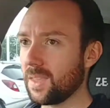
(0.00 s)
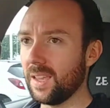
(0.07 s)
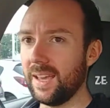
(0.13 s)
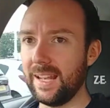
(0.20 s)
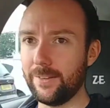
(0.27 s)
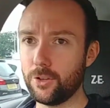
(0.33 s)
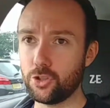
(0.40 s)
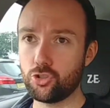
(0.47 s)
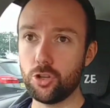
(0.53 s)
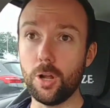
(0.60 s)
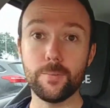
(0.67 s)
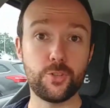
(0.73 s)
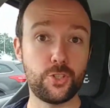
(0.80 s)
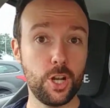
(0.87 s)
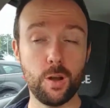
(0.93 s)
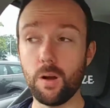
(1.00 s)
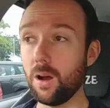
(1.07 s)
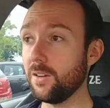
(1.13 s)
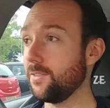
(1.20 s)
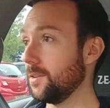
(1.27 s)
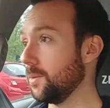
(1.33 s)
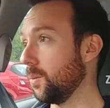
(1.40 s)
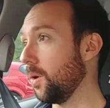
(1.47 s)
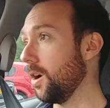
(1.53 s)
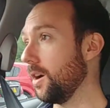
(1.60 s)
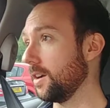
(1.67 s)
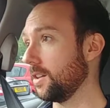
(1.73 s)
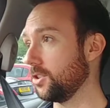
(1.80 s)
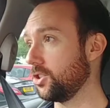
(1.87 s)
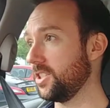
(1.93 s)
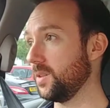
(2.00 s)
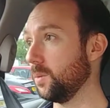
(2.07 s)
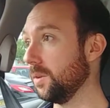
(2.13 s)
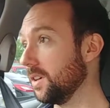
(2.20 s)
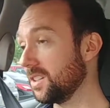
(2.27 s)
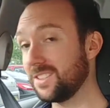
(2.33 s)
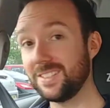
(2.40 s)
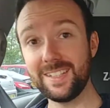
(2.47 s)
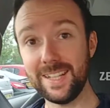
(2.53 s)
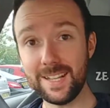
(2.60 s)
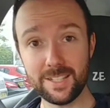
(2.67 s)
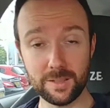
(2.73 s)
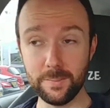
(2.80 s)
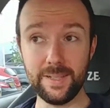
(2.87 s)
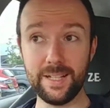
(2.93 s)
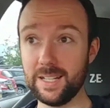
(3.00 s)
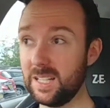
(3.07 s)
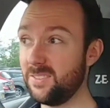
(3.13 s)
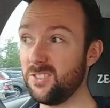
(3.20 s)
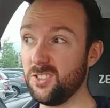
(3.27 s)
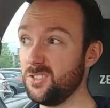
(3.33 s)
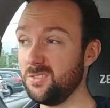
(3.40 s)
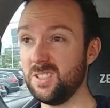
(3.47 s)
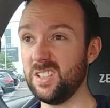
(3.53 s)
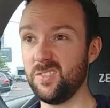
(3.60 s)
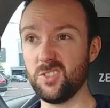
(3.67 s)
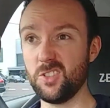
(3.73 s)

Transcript: And I've just dropped Jo off at work as she works near to me in a different